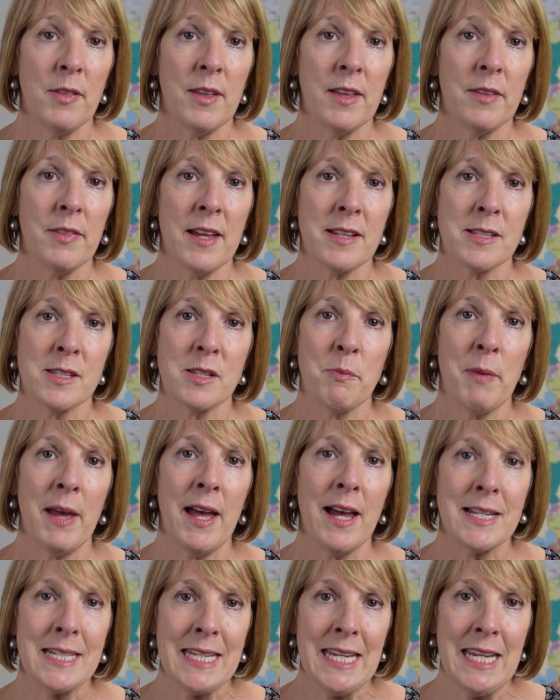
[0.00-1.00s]
think that's
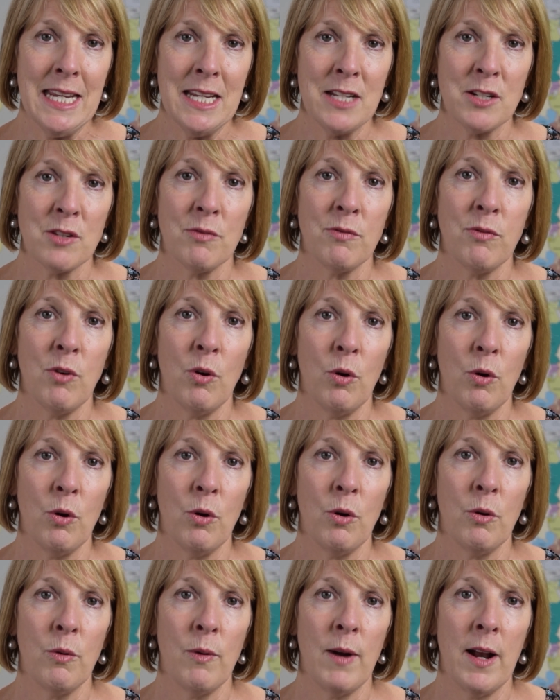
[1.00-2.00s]
about it
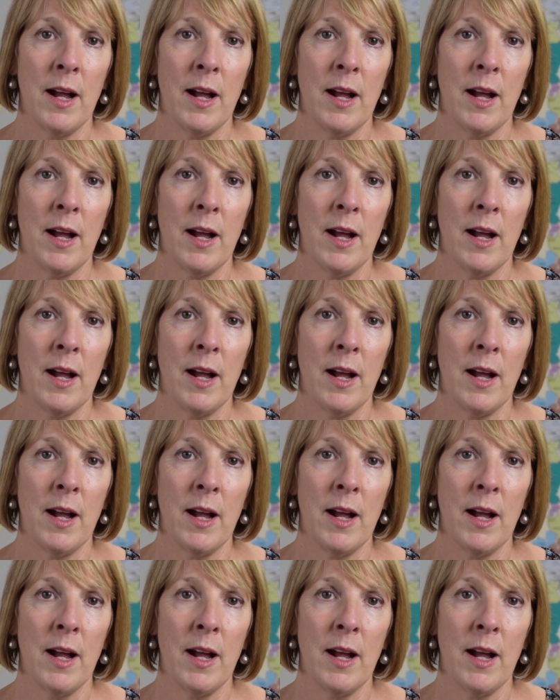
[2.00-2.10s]
for